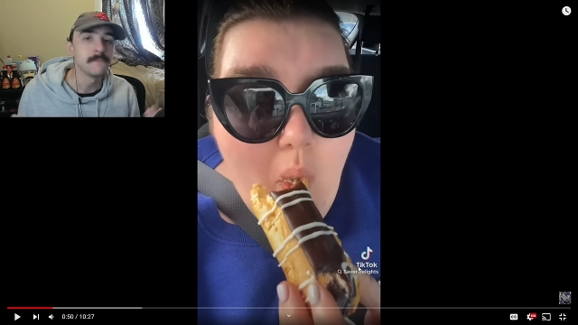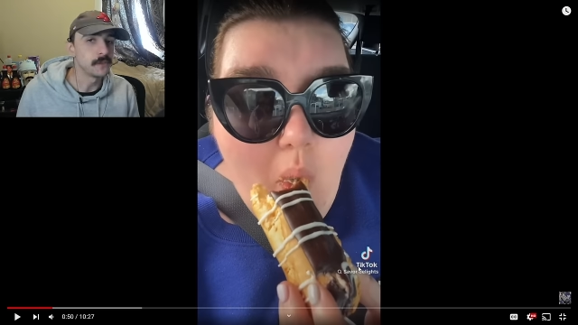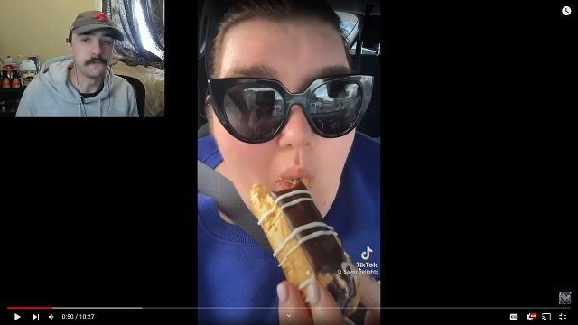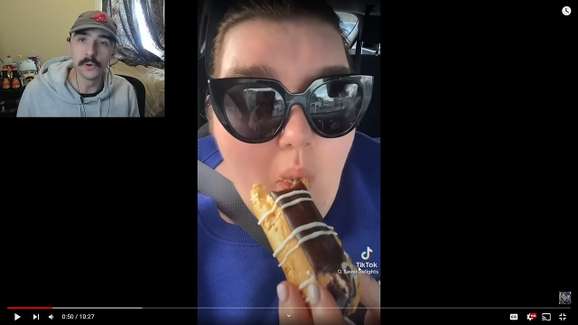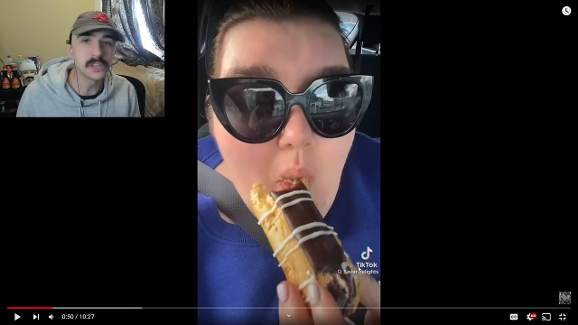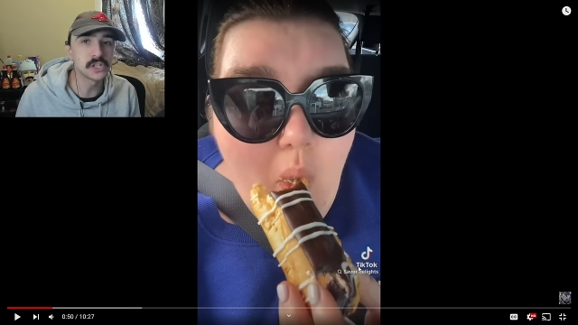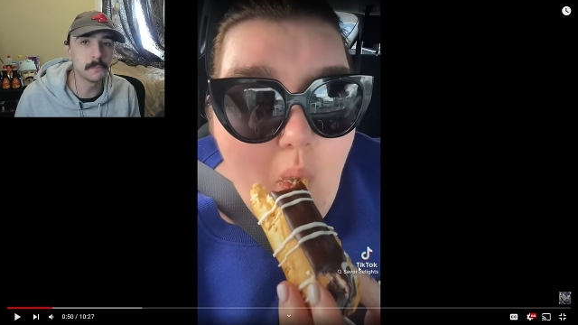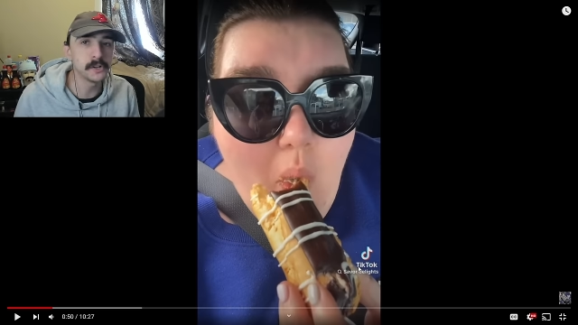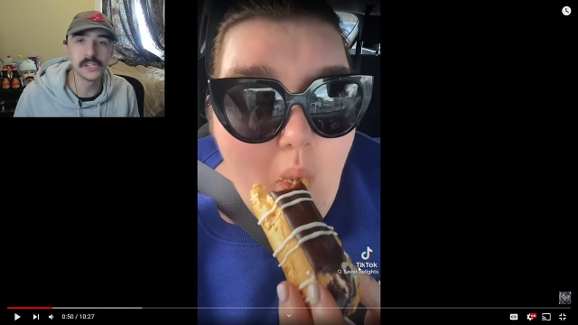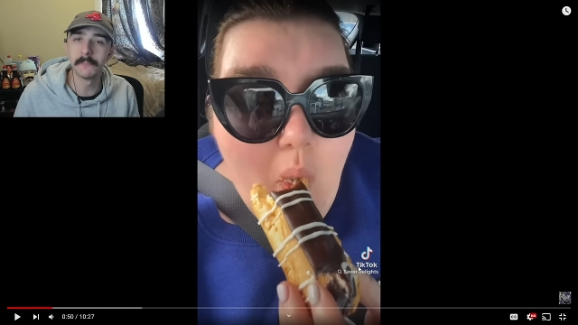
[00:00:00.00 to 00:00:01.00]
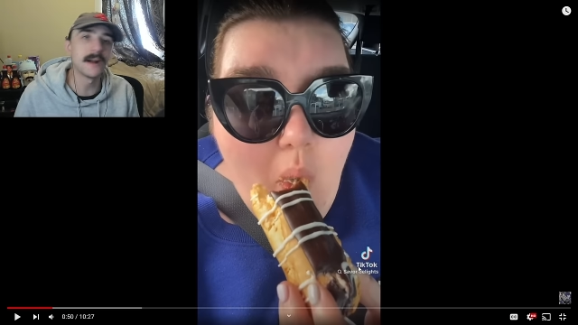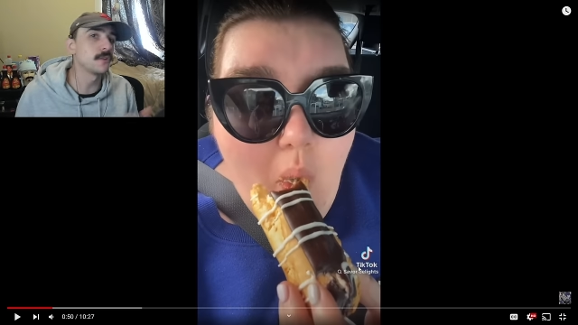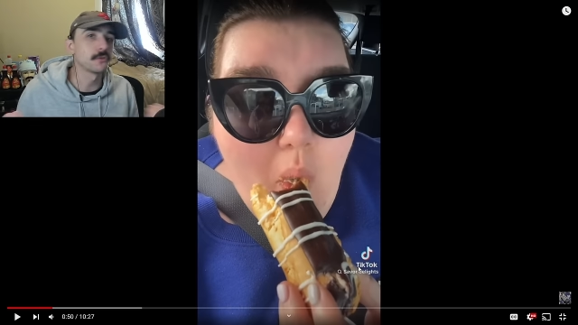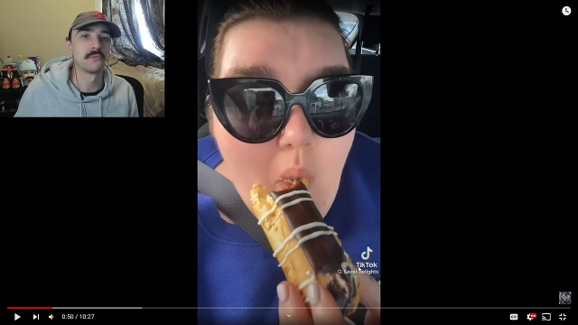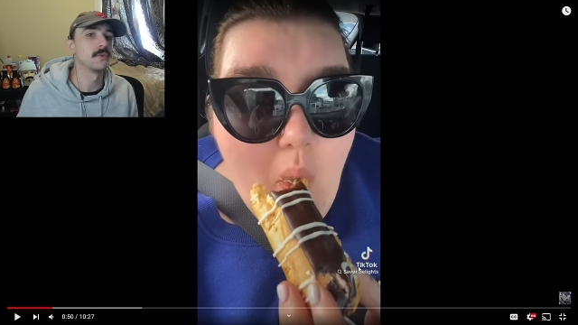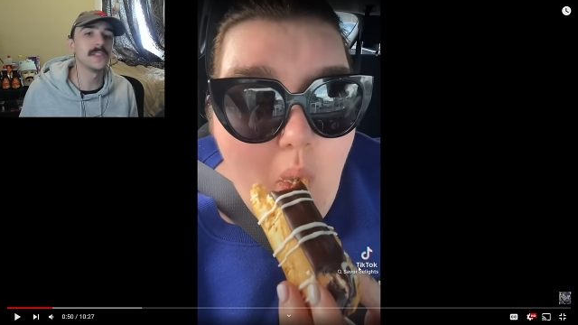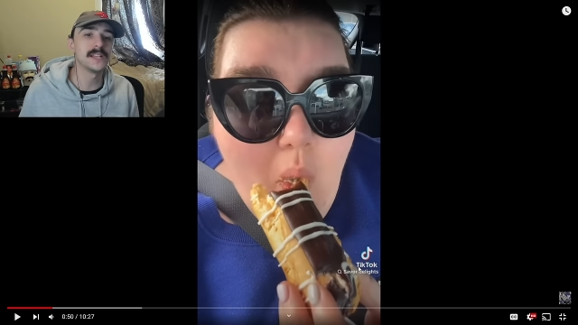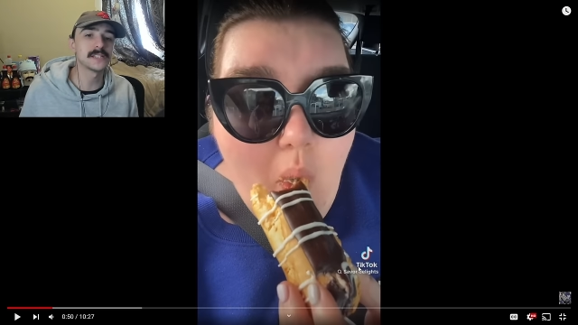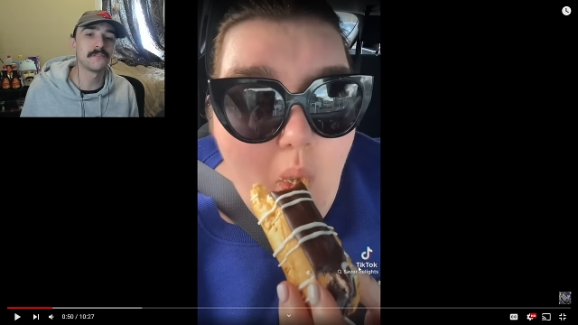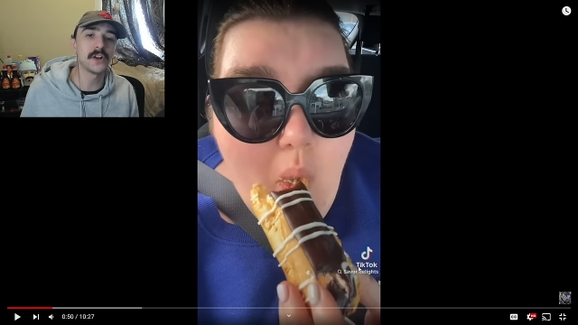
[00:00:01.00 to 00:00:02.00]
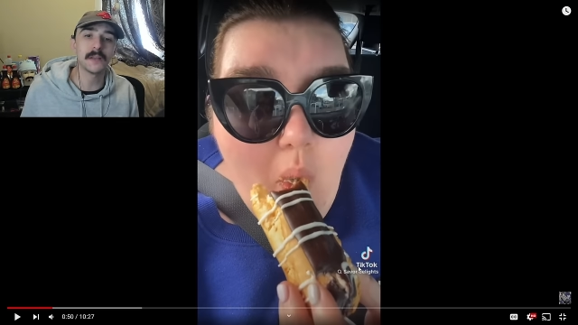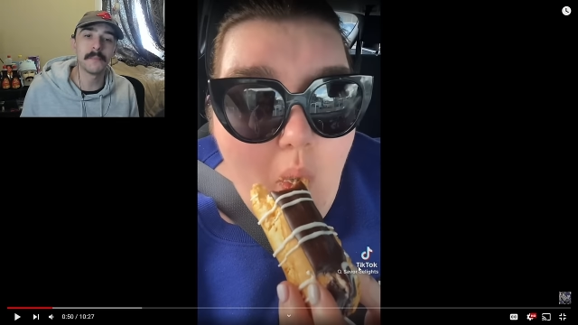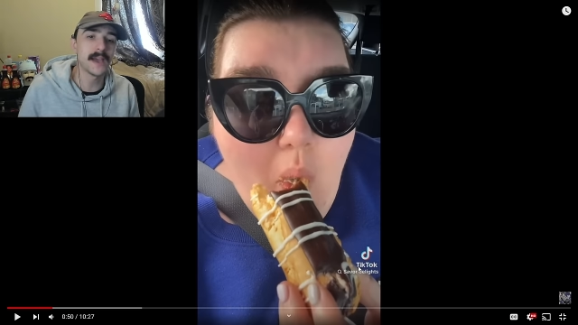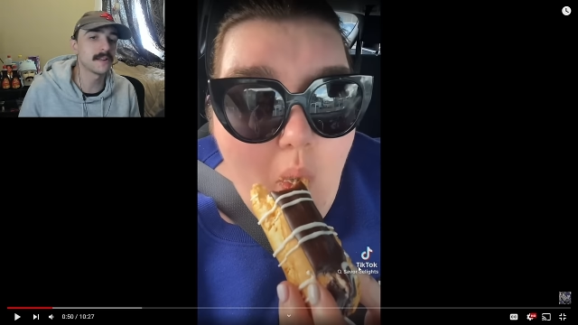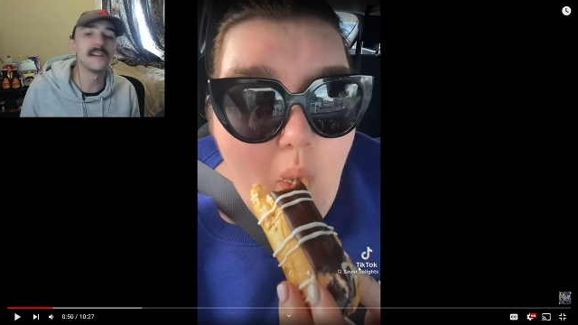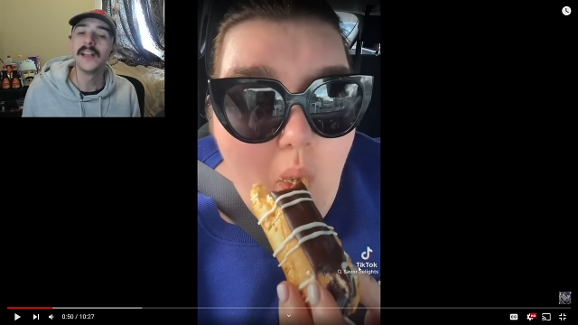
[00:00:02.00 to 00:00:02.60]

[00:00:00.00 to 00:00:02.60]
Speaker 1: The food that you put in your mouth really doesn't fucking matter.